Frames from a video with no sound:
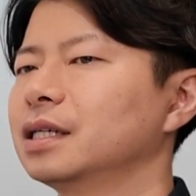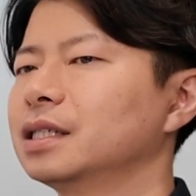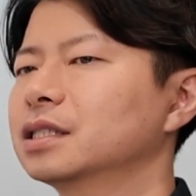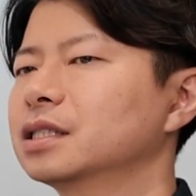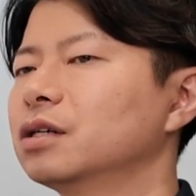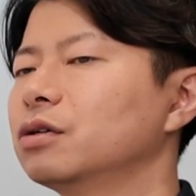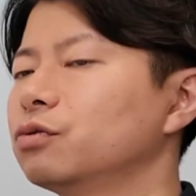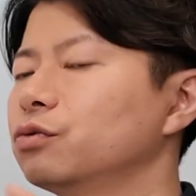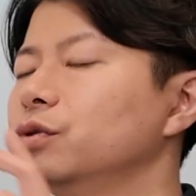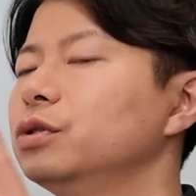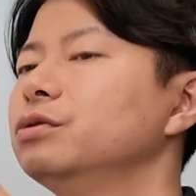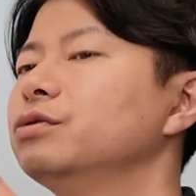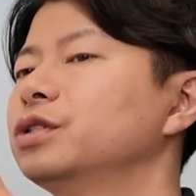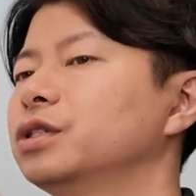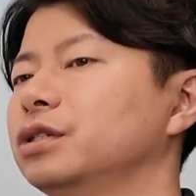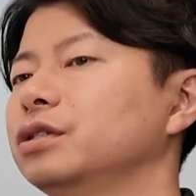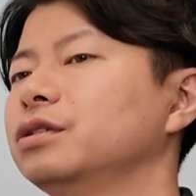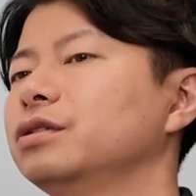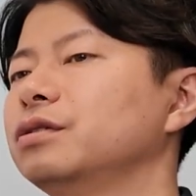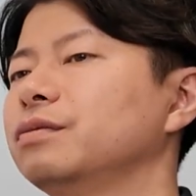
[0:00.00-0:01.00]
So rule
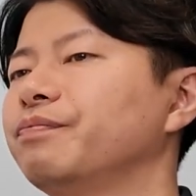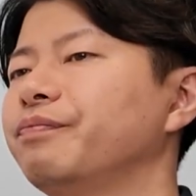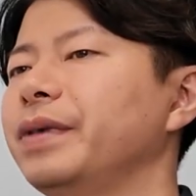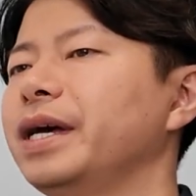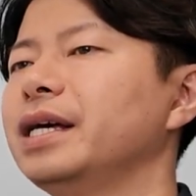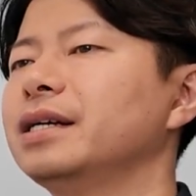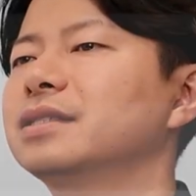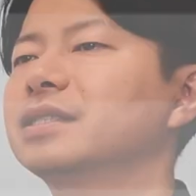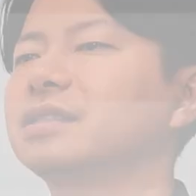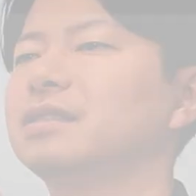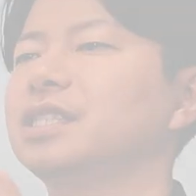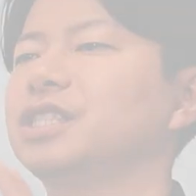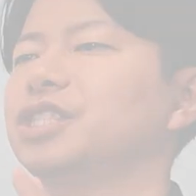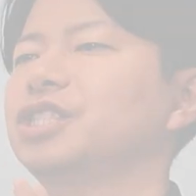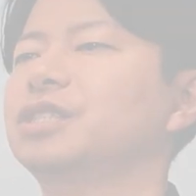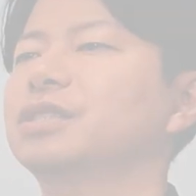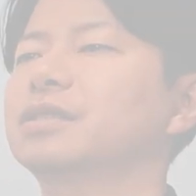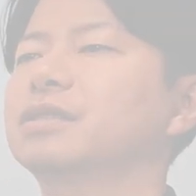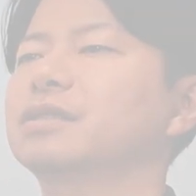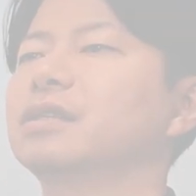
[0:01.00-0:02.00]
2, make the
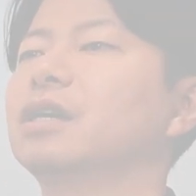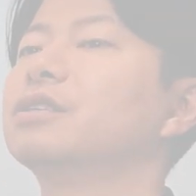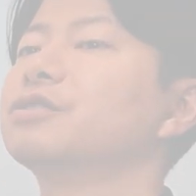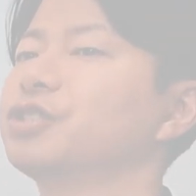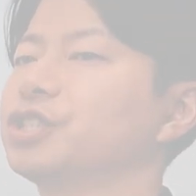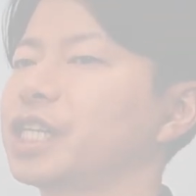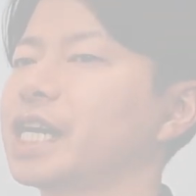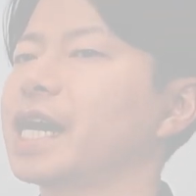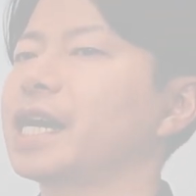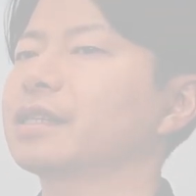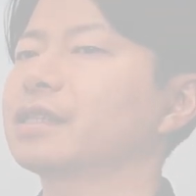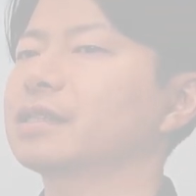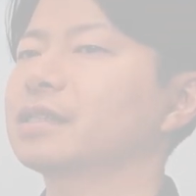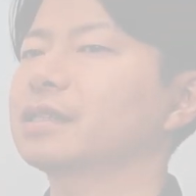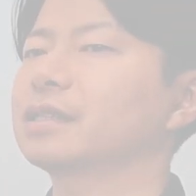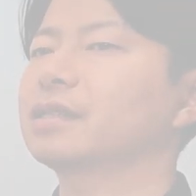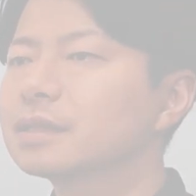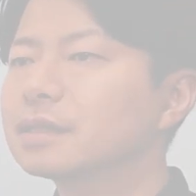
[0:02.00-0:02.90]
decision on chat.